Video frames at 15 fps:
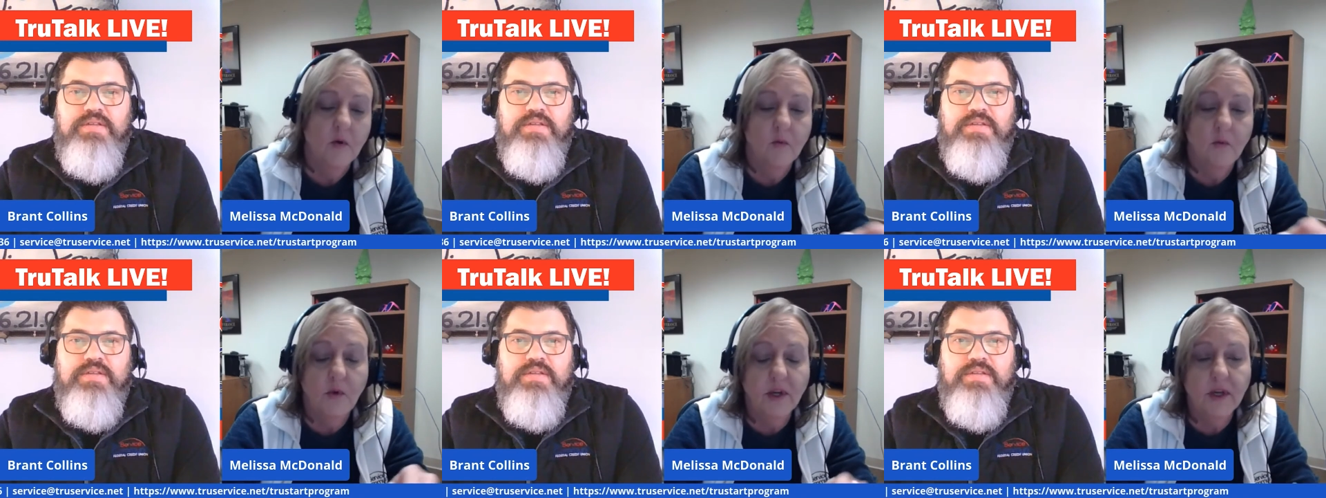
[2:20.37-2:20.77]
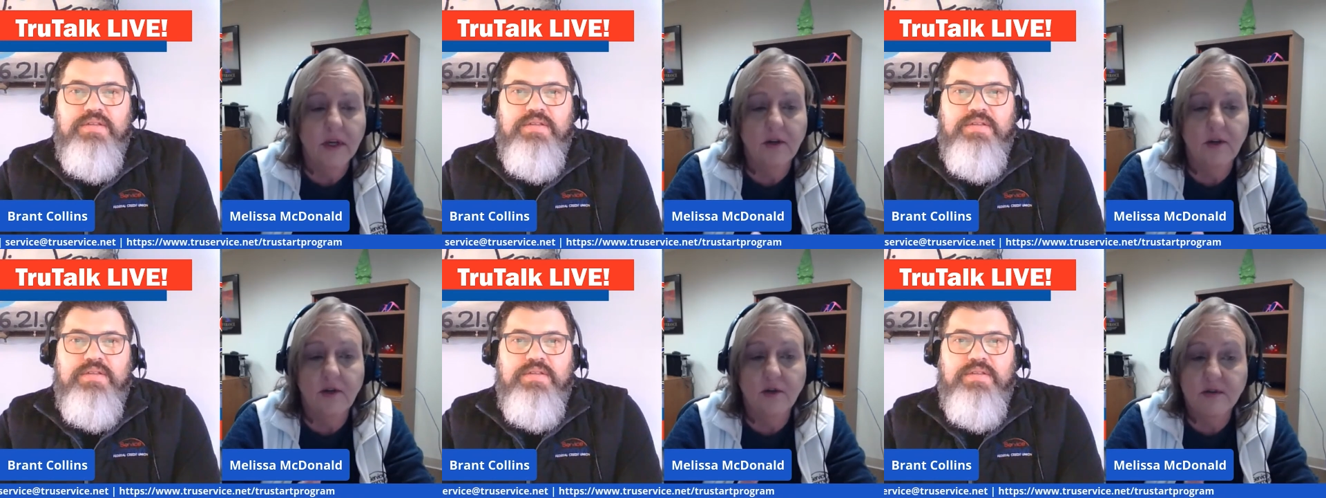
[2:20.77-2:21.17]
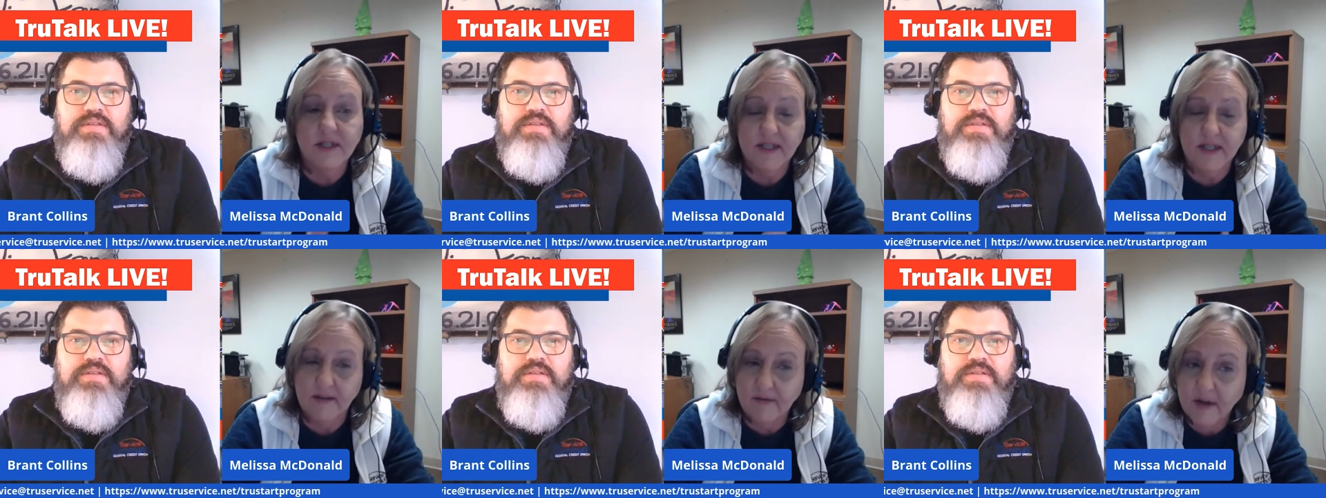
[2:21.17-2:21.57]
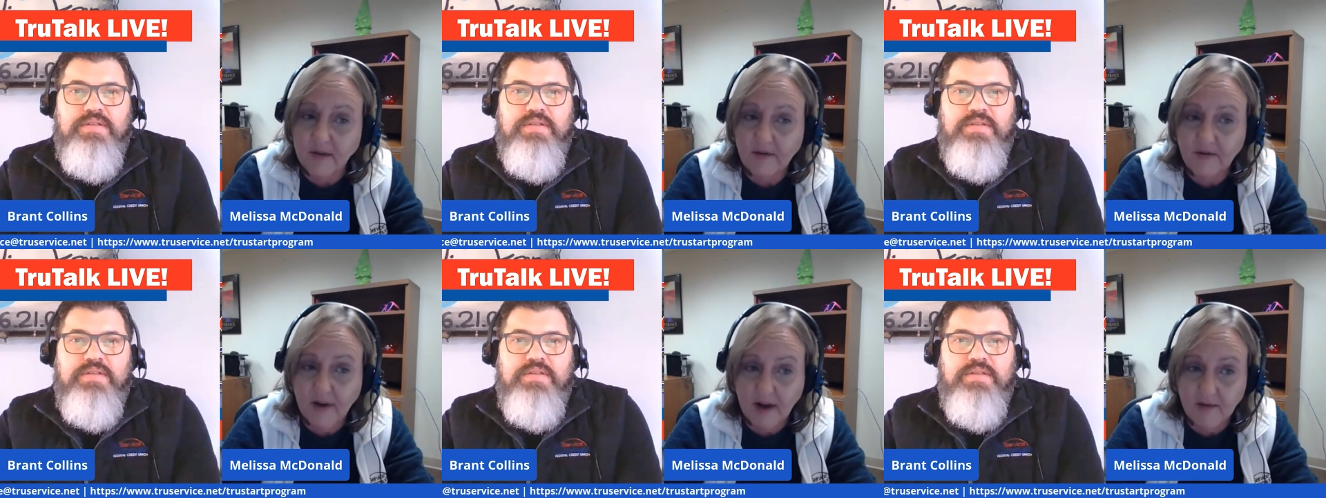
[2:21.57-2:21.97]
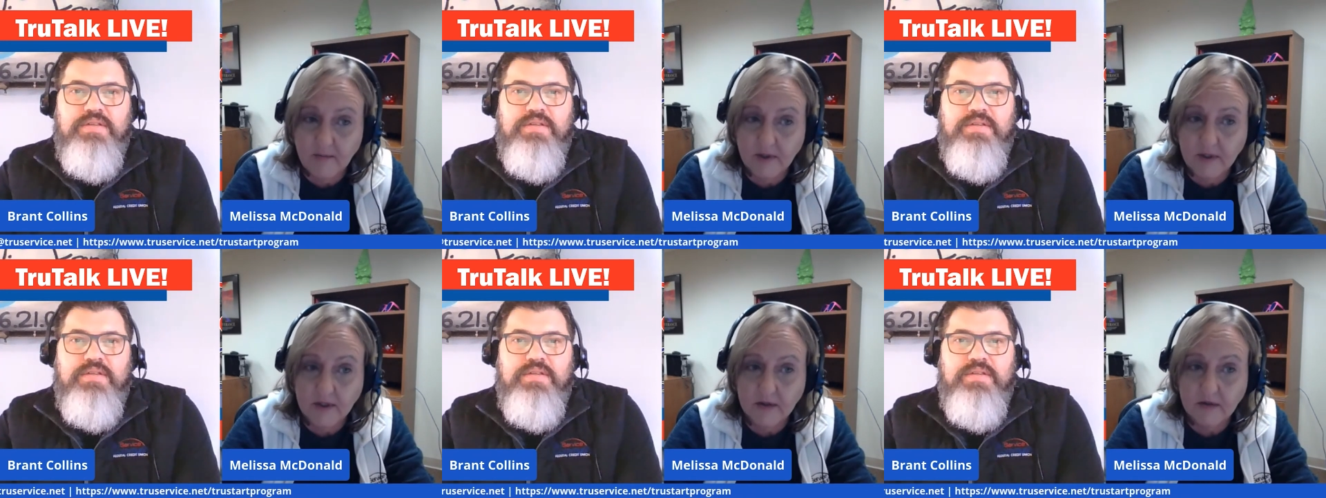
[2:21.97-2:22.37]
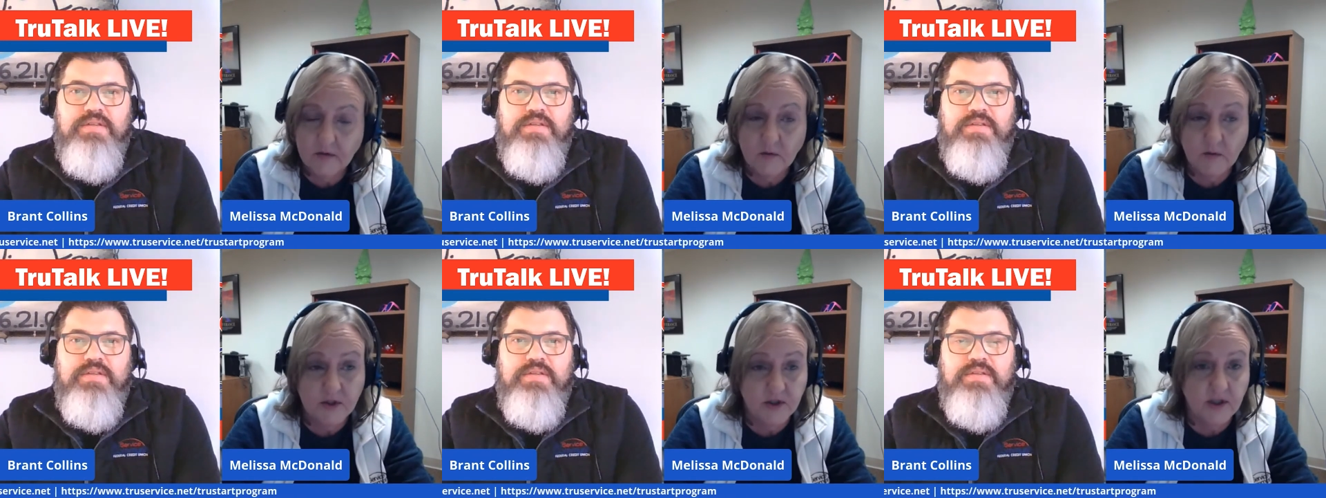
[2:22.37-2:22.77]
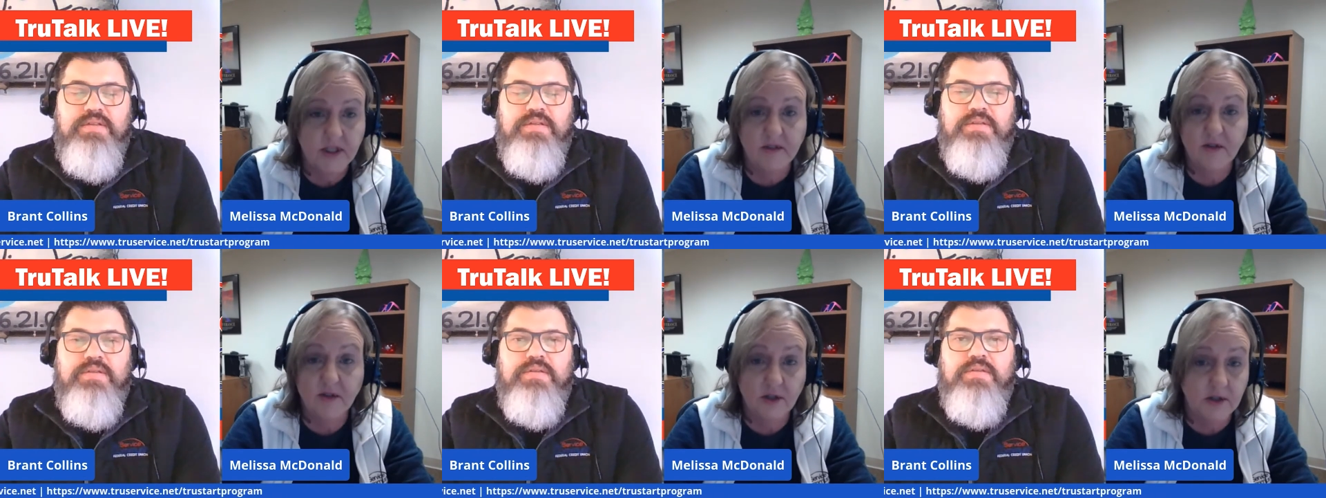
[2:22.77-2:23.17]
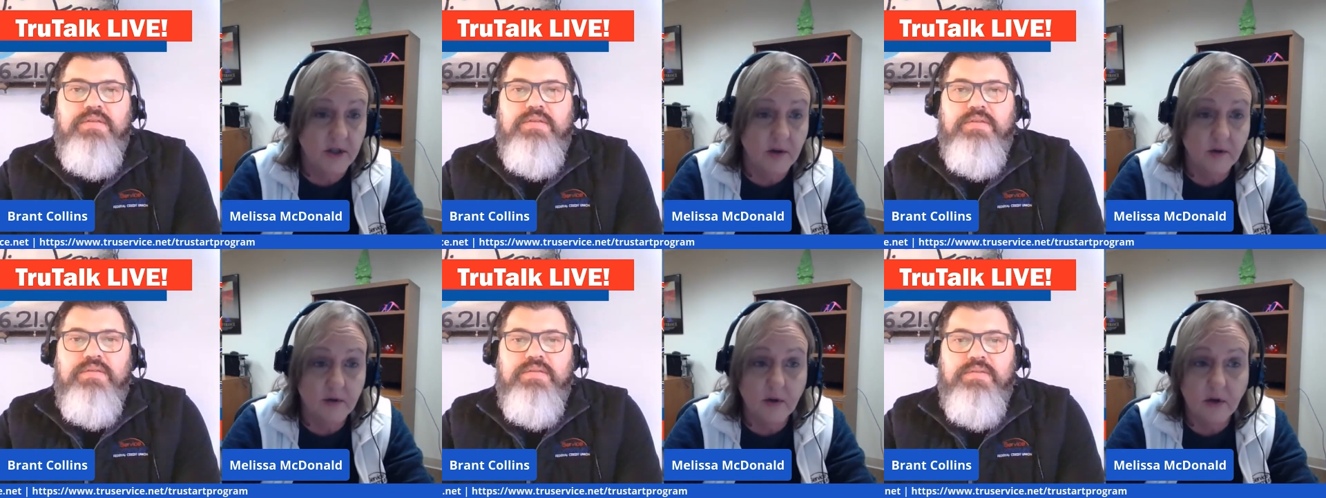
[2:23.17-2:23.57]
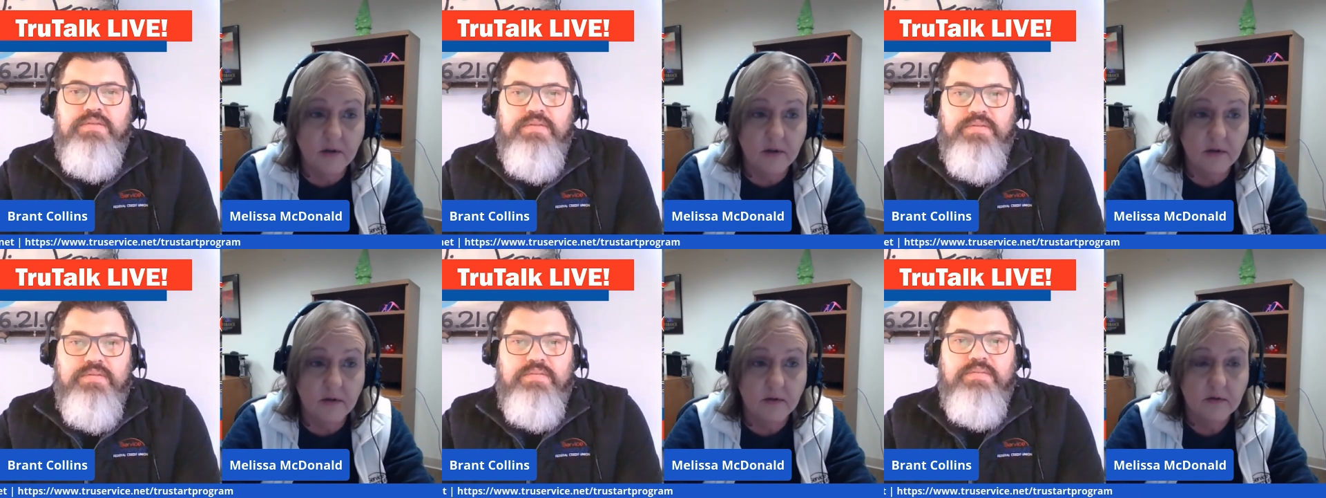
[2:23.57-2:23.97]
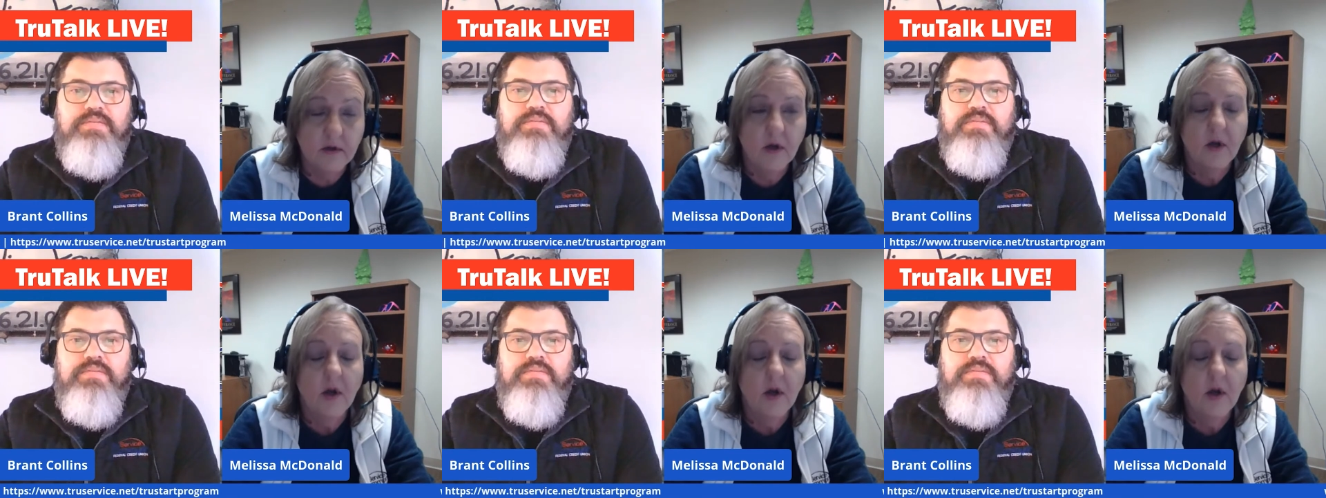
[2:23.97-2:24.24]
Speaker 1: we can do 75 months, which gives you a year longer